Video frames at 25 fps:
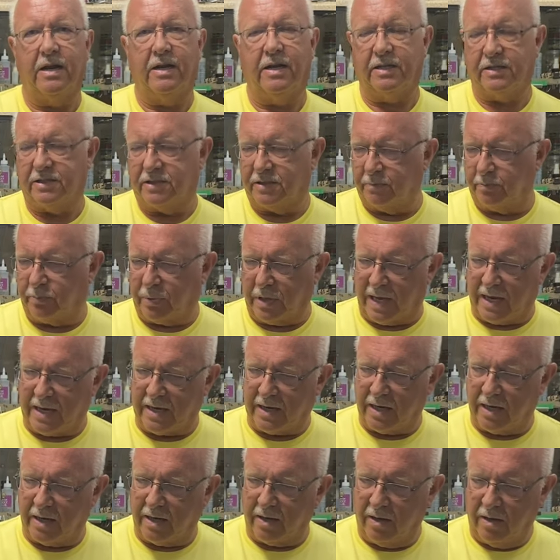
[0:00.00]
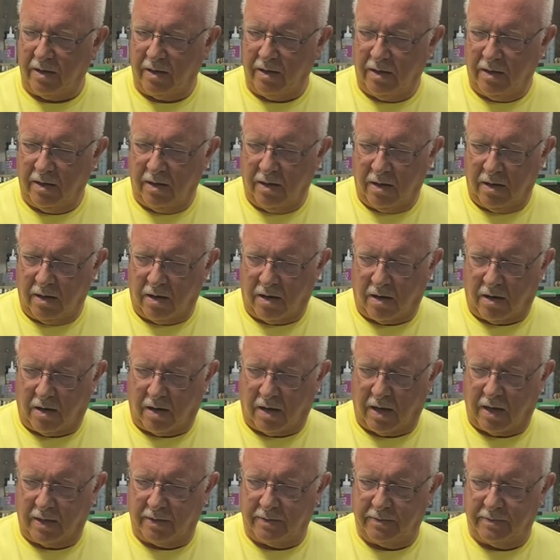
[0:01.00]
did some planking
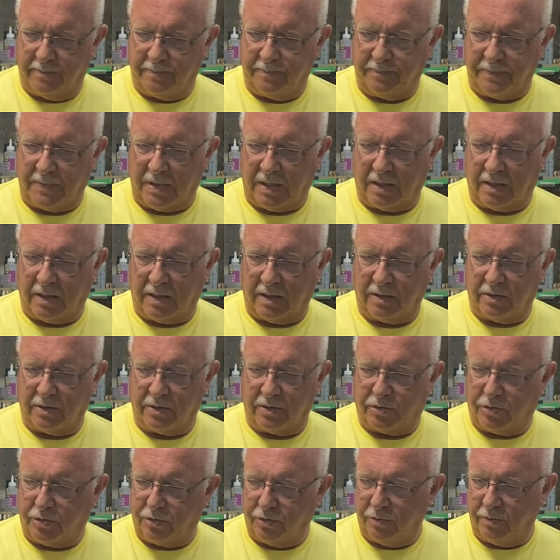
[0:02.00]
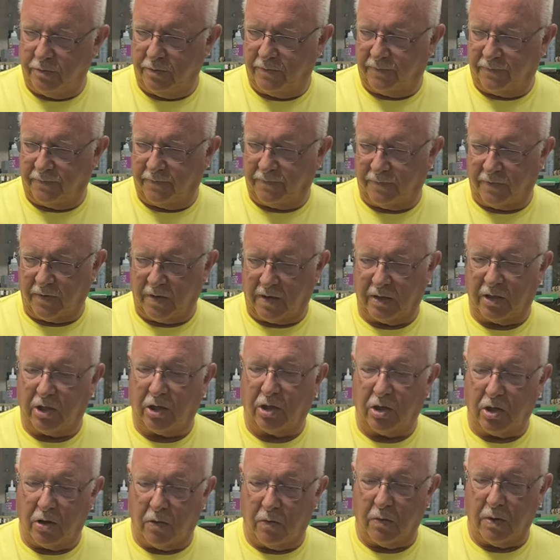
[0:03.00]
on uh, the two front
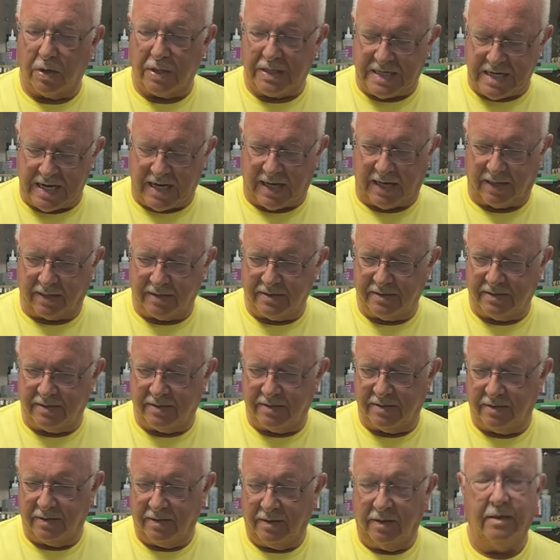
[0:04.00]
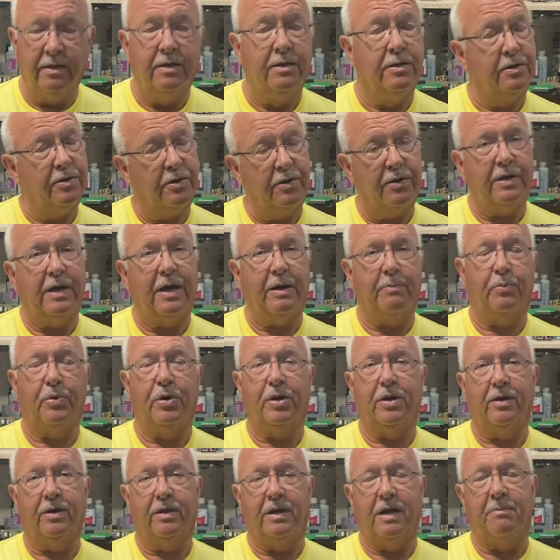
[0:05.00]
lower decks. Turned out
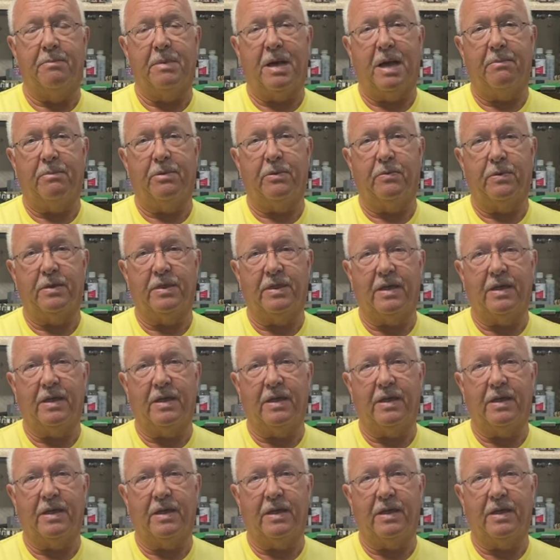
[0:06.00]
pretty good, I'm happy with